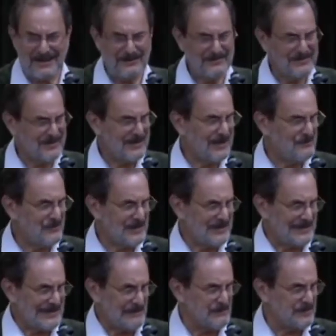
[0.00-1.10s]
I don't think I want
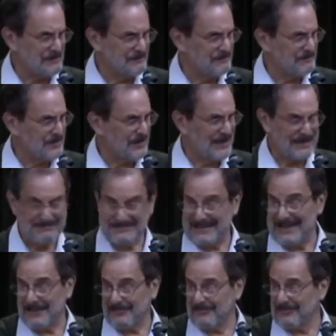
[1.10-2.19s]
to keep them, but I
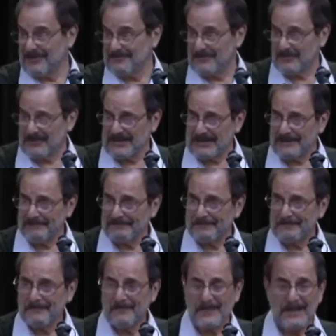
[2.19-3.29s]
can't throw them away.
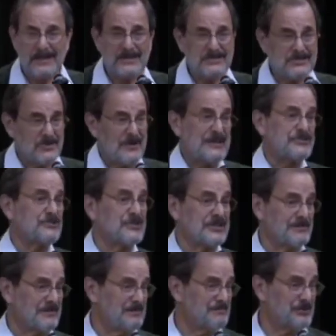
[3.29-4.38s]
So I took
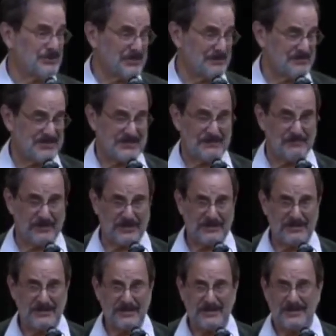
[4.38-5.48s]
them and put them
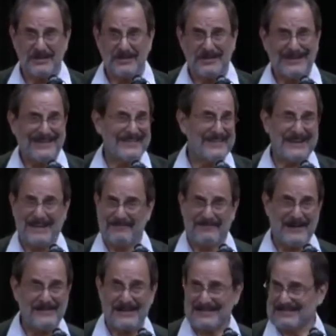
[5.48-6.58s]
somewhere. And then I
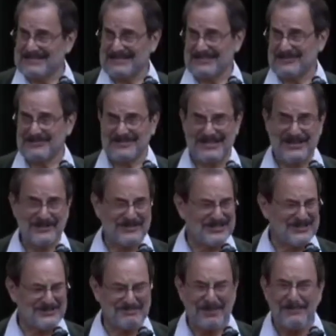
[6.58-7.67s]
found out six years later that
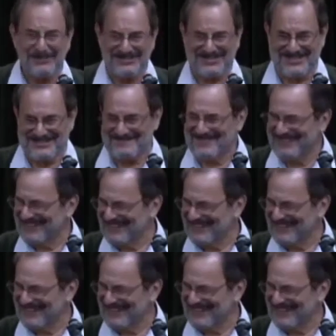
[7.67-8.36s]
she had published them.